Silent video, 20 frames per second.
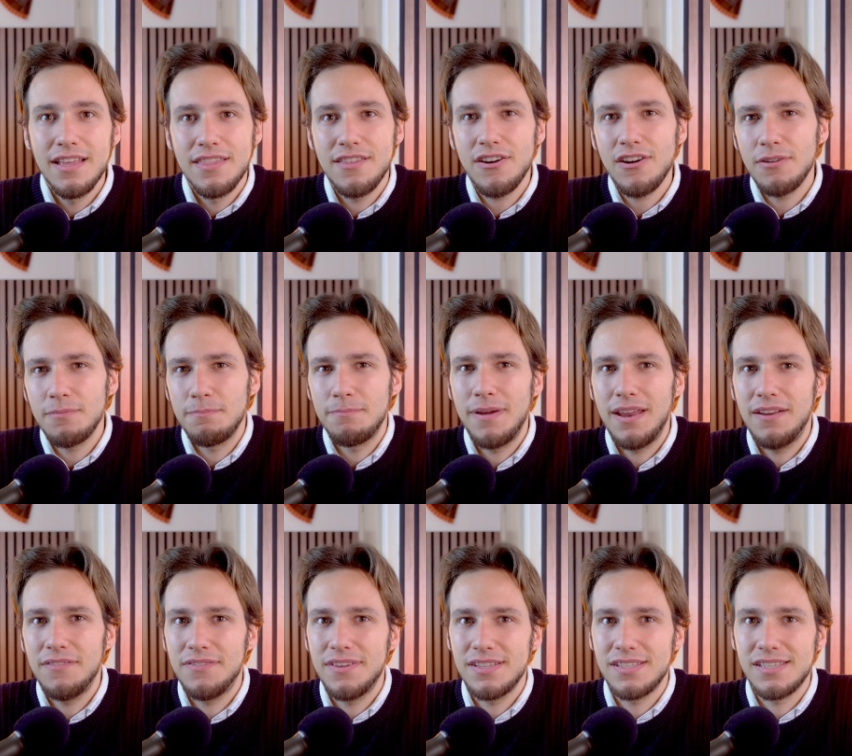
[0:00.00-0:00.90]
There are
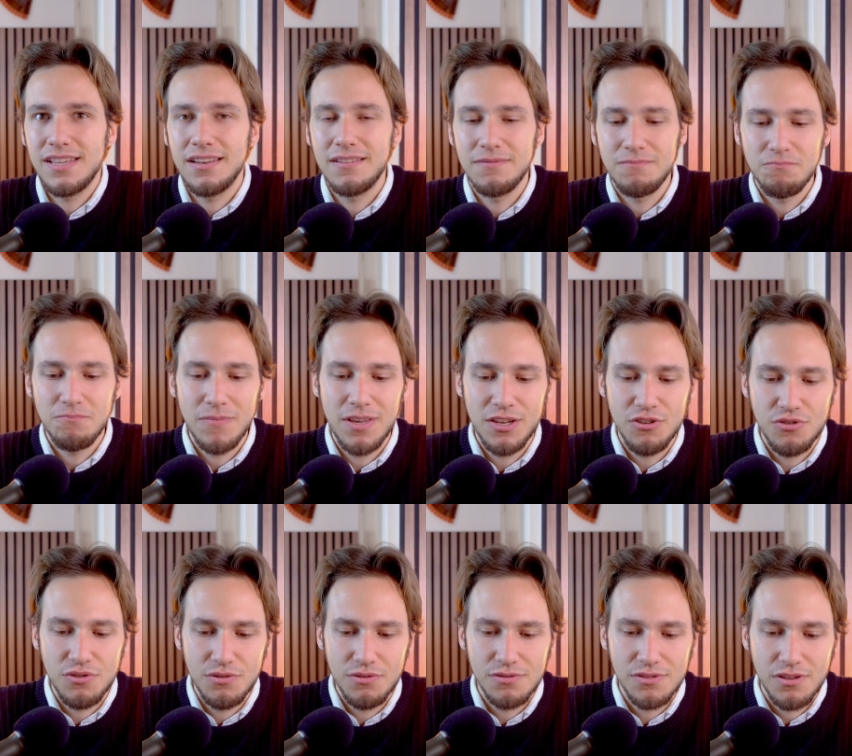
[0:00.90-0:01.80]
benefits and
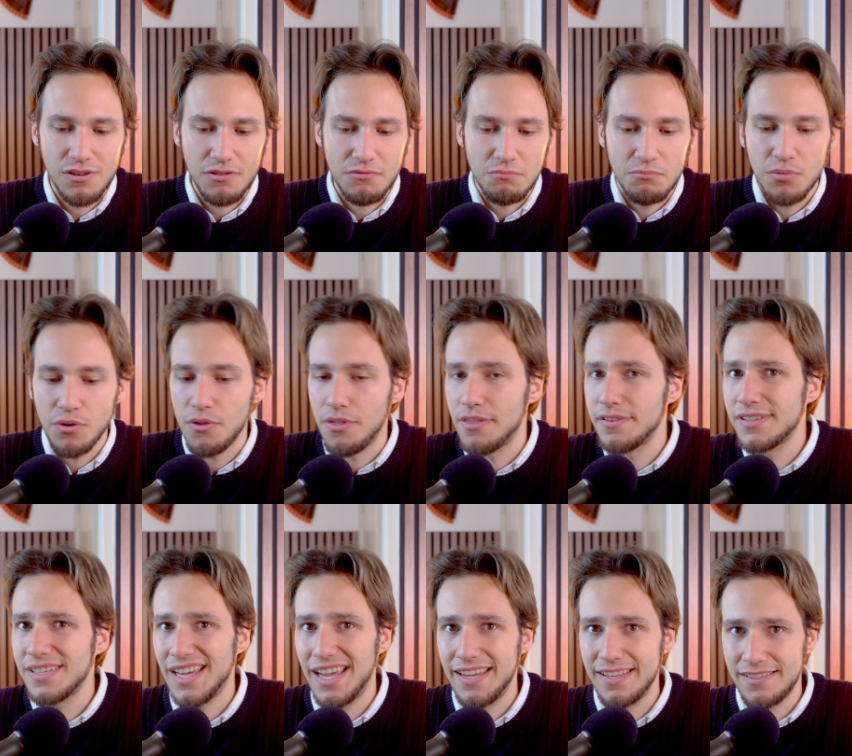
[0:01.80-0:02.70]
issues on both
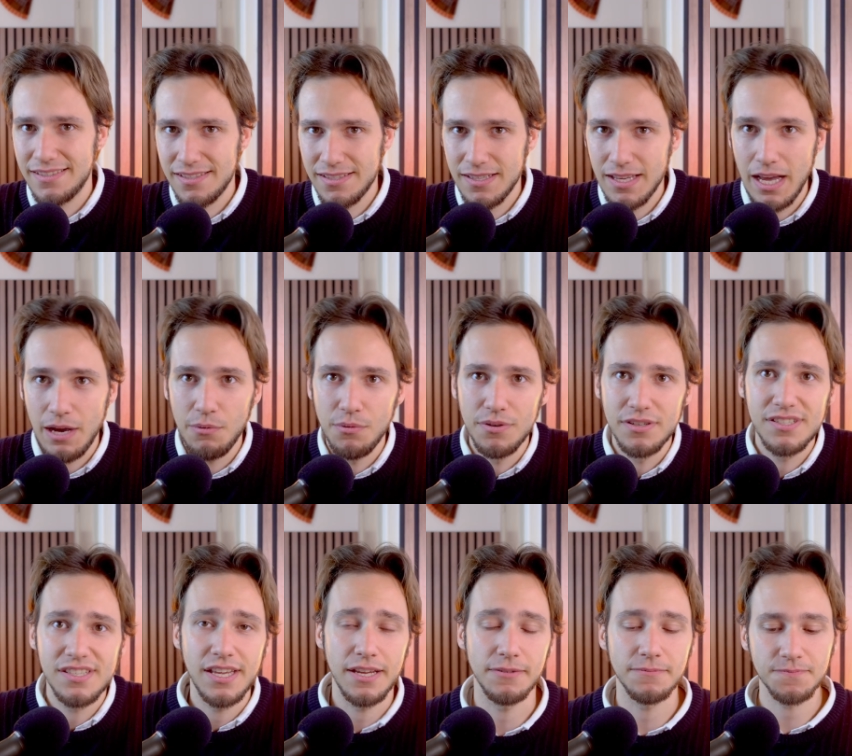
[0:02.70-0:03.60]
sides, I would
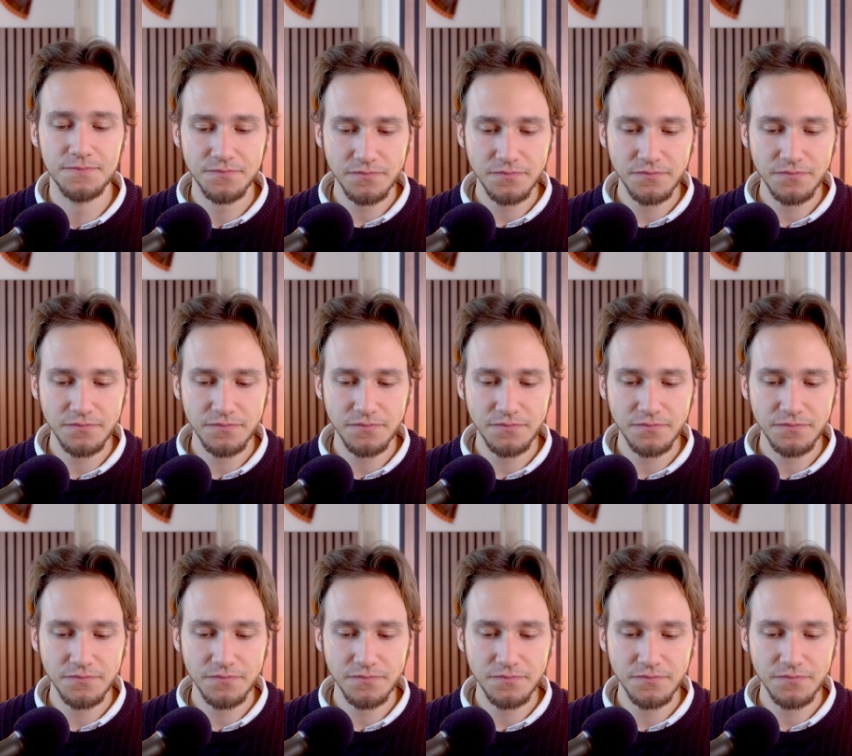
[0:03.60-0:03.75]
say.